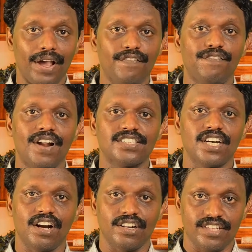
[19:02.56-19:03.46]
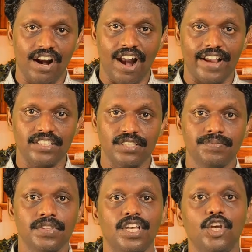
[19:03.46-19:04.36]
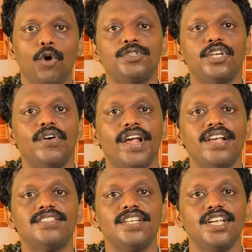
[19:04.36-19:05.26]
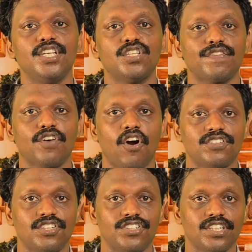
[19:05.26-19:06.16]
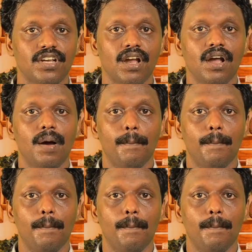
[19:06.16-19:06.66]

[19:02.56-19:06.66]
by reflected sunlight, he observed a series of concentric